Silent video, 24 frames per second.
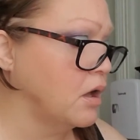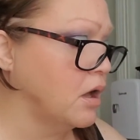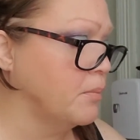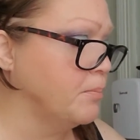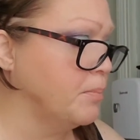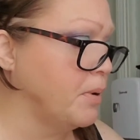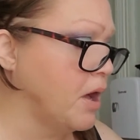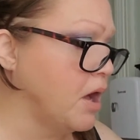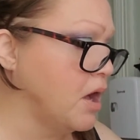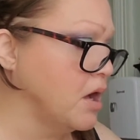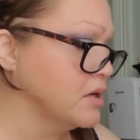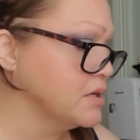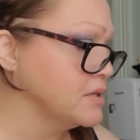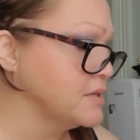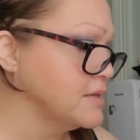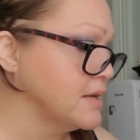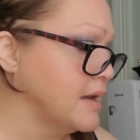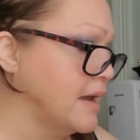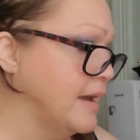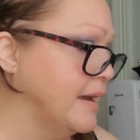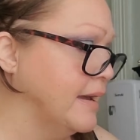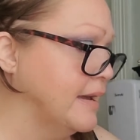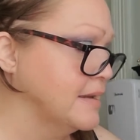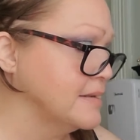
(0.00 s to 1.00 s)
a box
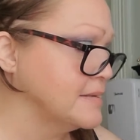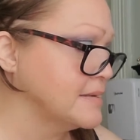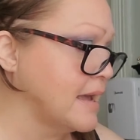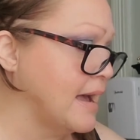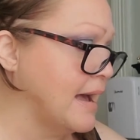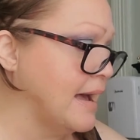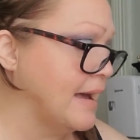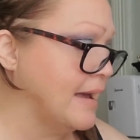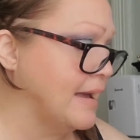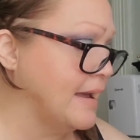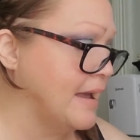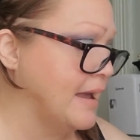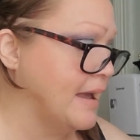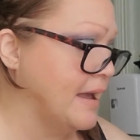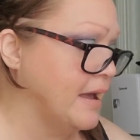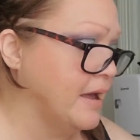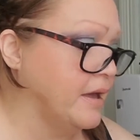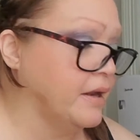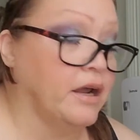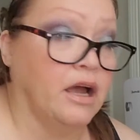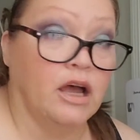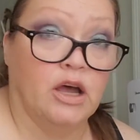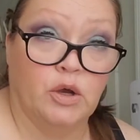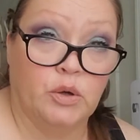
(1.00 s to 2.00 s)
as I
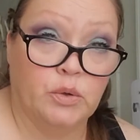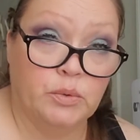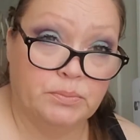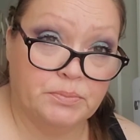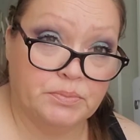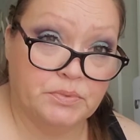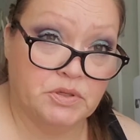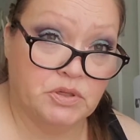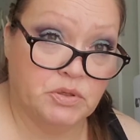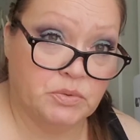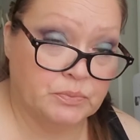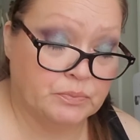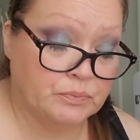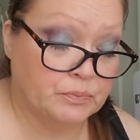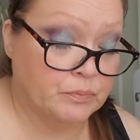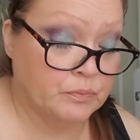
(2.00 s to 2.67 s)
had hoped.